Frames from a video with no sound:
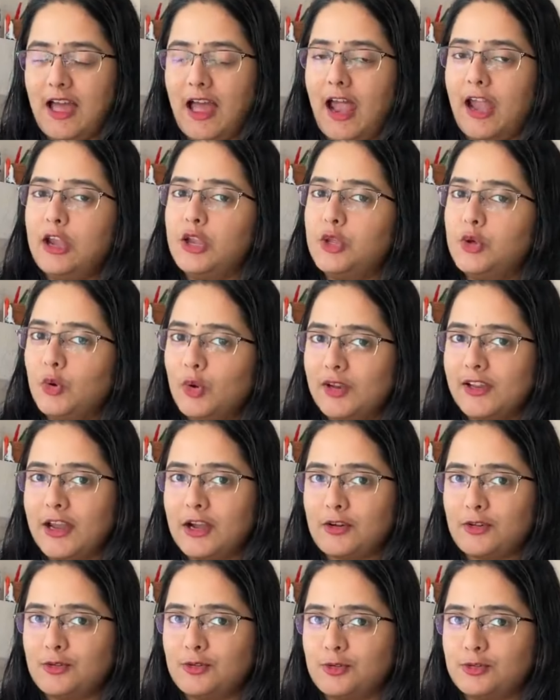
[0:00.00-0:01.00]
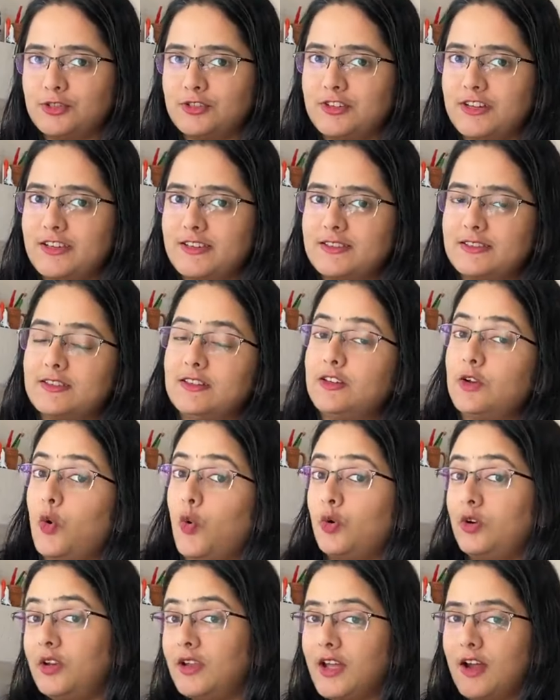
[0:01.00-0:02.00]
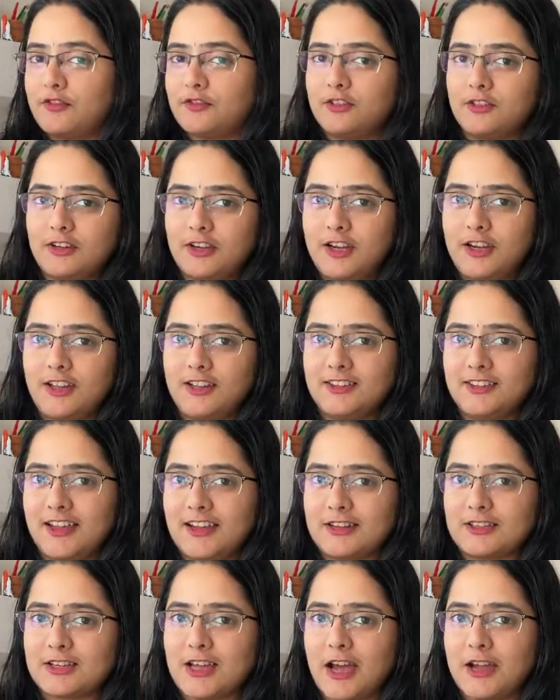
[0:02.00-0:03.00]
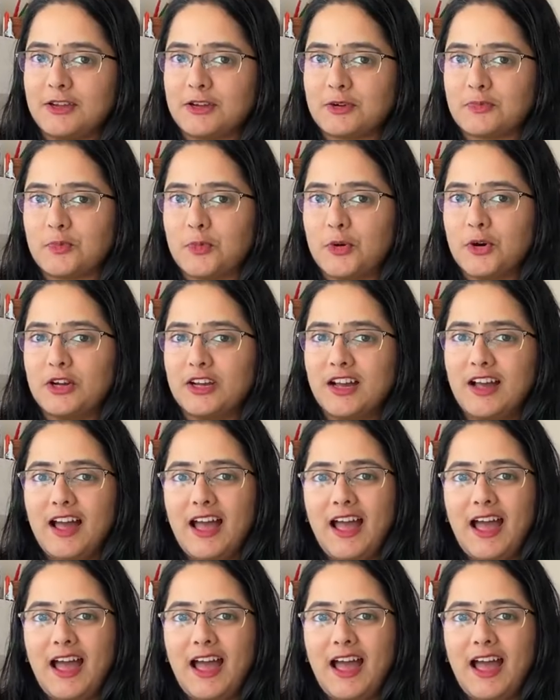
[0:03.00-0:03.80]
and you'll get to know the reason only after reading the entire book